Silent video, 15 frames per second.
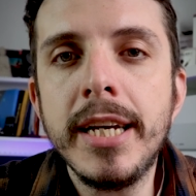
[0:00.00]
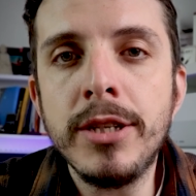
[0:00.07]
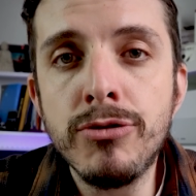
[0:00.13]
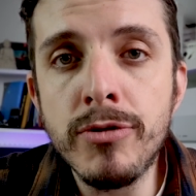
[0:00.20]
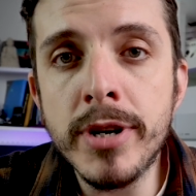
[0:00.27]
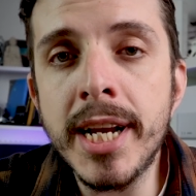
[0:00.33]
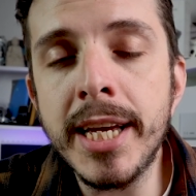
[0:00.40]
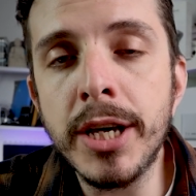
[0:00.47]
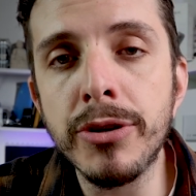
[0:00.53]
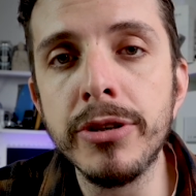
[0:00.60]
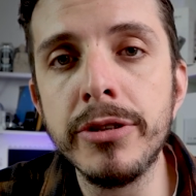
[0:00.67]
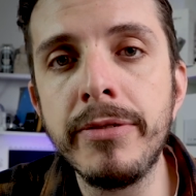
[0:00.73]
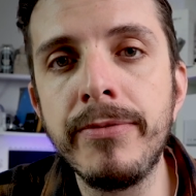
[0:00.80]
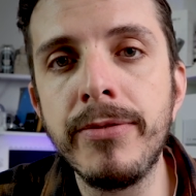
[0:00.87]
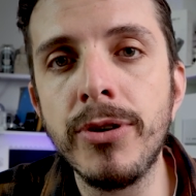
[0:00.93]
is really
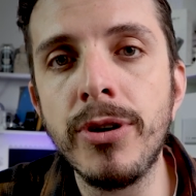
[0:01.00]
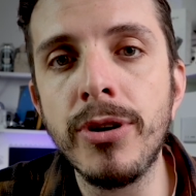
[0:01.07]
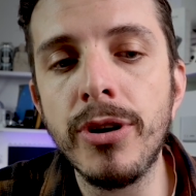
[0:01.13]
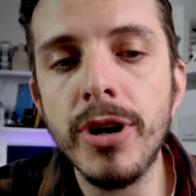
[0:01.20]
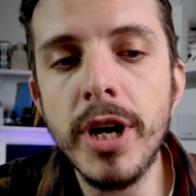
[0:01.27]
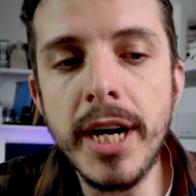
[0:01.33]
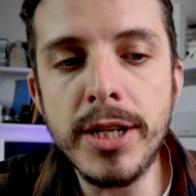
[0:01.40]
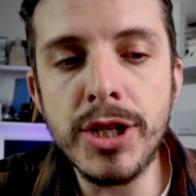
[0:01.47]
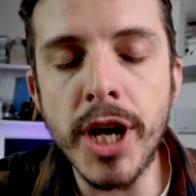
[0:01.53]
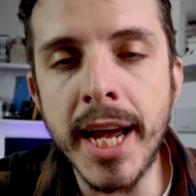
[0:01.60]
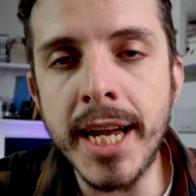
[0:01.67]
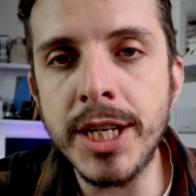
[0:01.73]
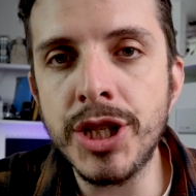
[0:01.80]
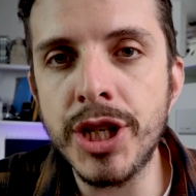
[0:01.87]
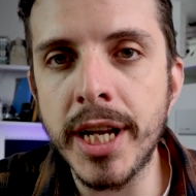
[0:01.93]
good for
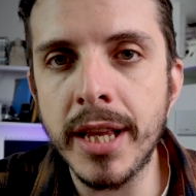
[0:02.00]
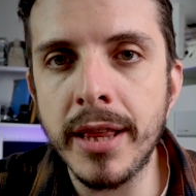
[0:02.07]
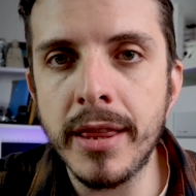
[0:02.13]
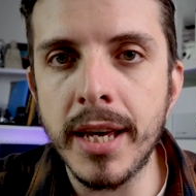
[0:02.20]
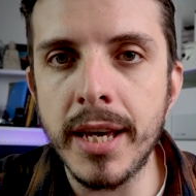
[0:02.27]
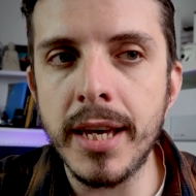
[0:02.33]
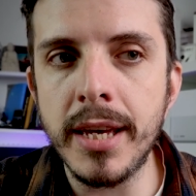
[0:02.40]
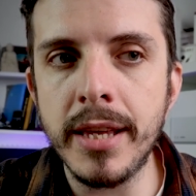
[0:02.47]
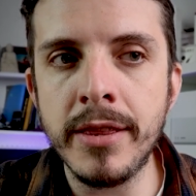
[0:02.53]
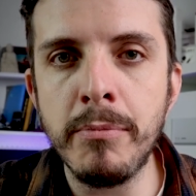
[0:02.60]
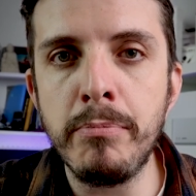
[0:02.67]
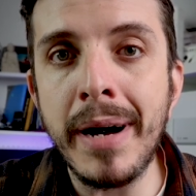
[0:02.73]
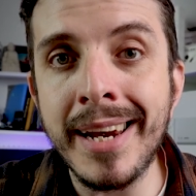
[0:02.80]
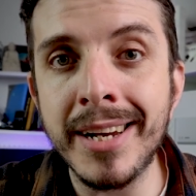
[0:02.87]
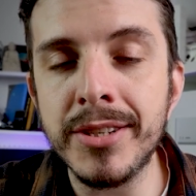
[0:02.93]
changing the
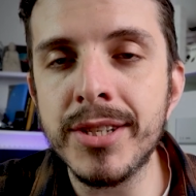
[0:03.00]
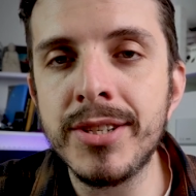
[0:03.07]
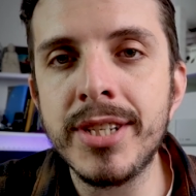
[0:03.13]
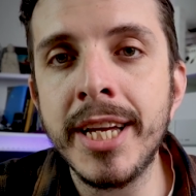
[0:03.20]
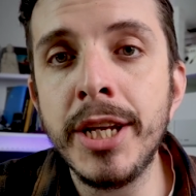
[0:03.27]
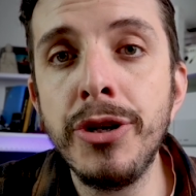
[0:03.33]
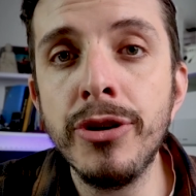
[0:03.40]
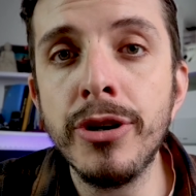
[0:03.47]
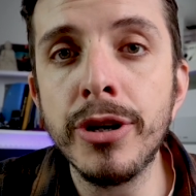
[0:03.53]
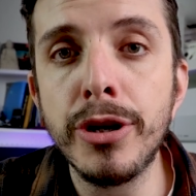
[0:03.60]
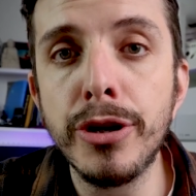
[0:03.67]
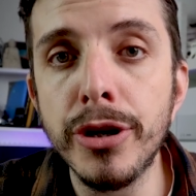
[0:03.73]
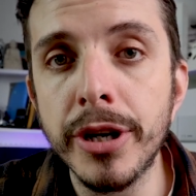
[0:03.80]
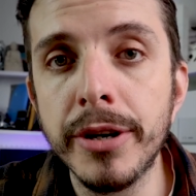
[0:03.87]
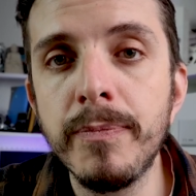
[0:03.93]
balance in your
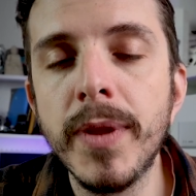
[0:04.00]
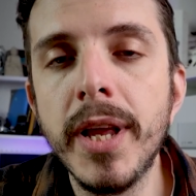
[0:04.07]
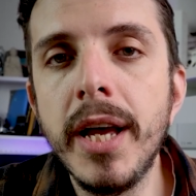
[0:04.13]
gut.